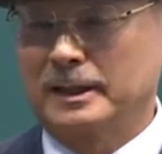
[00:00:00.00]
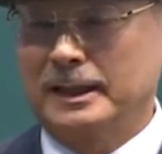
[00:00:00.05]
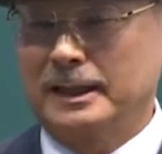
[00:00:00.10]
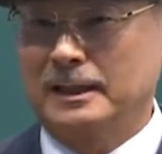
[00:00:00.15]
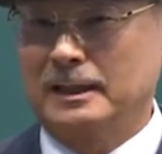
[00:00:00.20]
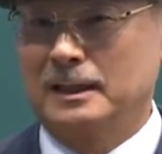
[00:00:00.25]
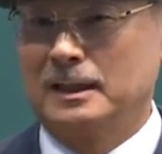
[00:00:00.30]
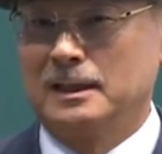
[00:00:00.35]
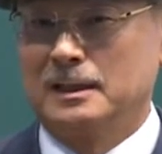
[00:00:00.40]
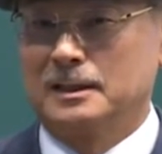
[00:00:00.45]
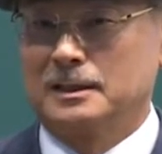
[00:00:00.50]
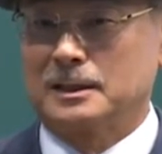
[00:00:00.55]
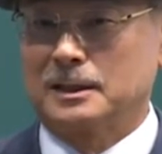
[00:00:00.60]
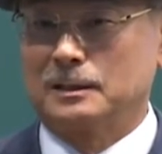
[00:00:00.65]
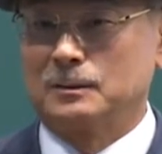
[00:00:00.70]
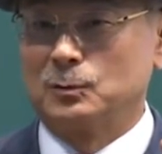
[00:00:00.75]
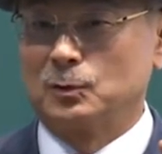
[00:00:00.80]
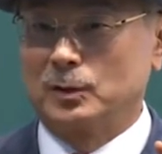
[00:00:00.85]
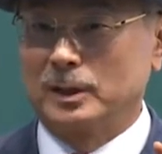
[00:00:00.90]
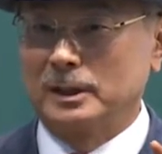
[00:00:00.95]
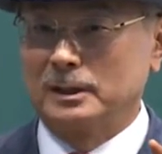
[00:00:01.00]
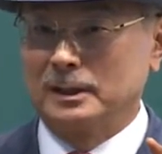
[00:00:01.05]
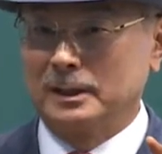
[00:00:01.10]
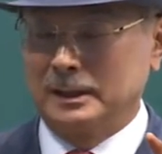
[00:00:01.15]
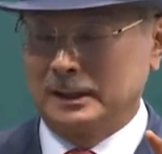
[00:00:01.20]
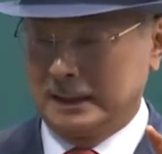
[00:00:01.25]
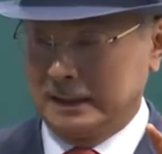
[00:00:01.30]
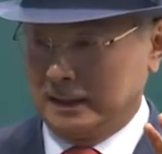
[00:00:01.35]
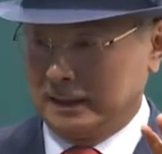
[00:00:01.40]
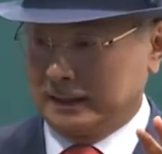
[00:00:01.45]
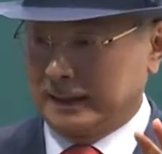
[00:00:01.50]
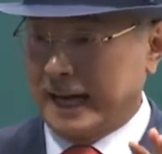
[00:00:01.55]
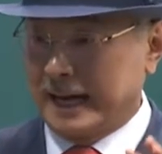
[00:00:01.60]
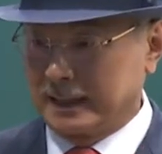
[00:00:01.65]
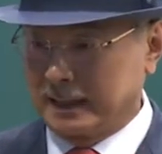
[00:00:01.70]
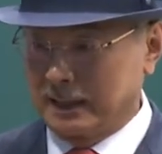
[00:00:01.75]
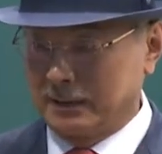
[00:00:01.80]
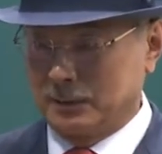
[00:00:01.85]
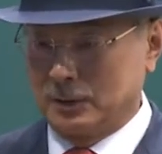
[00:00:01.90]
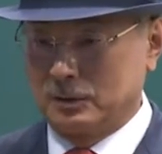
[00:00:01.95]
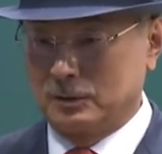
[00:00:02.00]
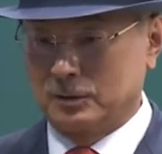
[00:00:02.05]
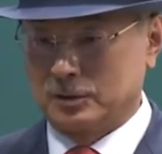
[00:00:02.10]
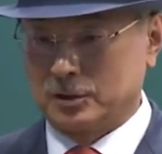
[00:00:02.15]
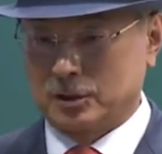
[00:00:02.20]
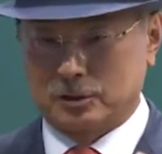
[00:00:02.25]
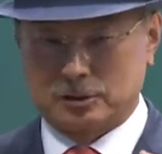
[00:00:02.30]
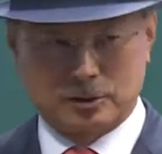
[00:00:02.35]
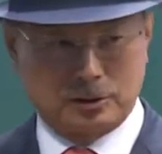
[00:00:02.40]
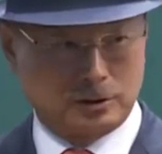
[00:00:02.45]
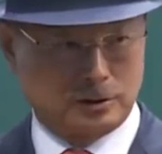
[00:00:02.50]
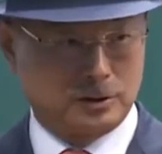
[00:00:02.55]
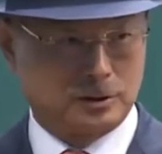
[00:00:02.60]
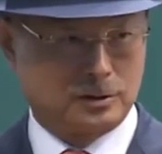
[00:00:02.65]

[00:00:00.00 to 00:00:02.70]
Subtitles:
However, we are slowly trying to